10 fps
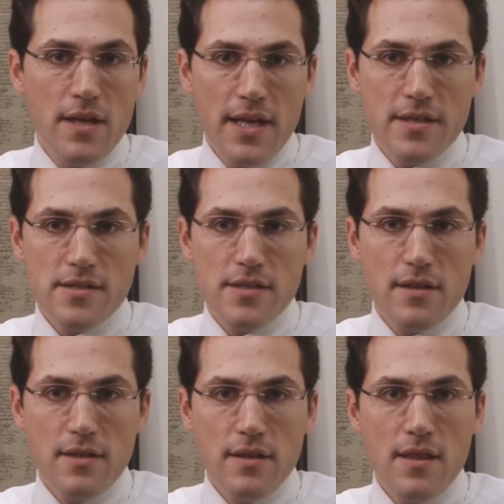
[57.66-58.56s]
is
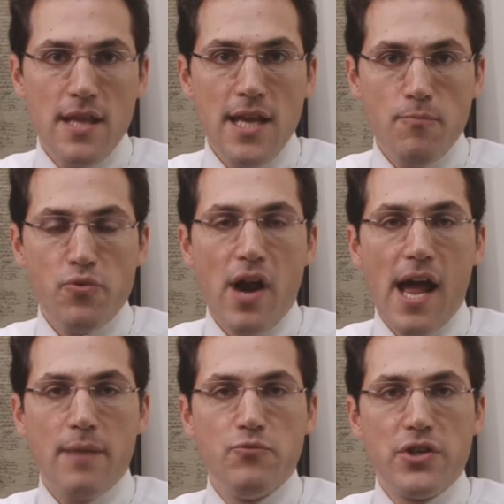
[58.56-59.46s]
the
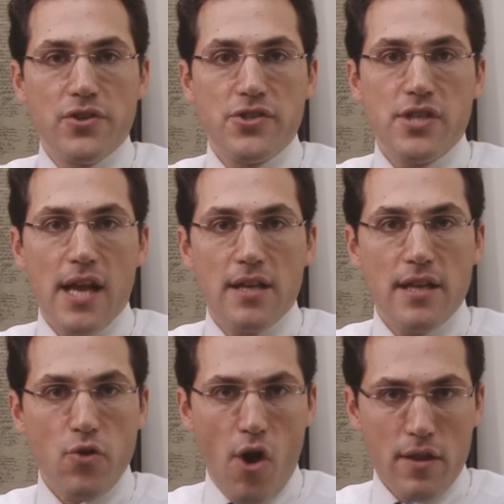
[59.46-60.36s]
prime real estate
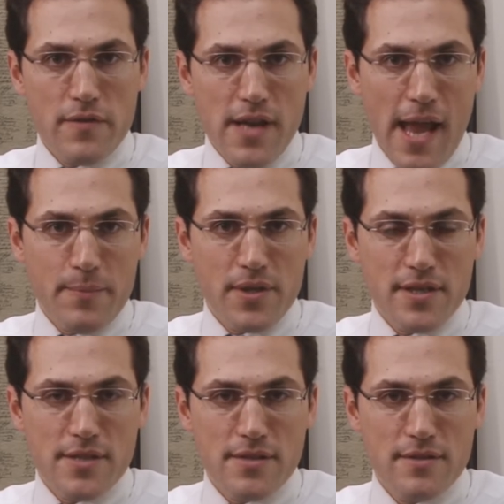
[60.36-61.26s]
in all of
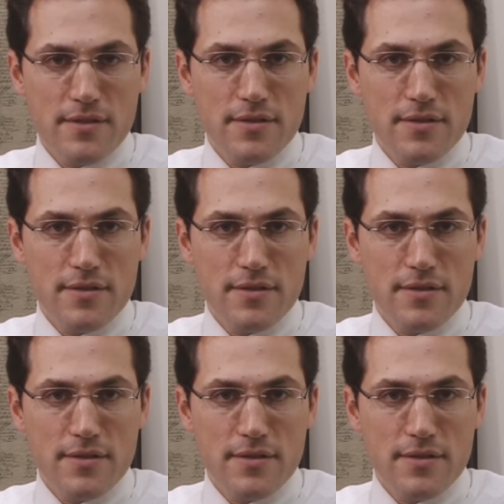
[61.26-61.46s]
Annapolis,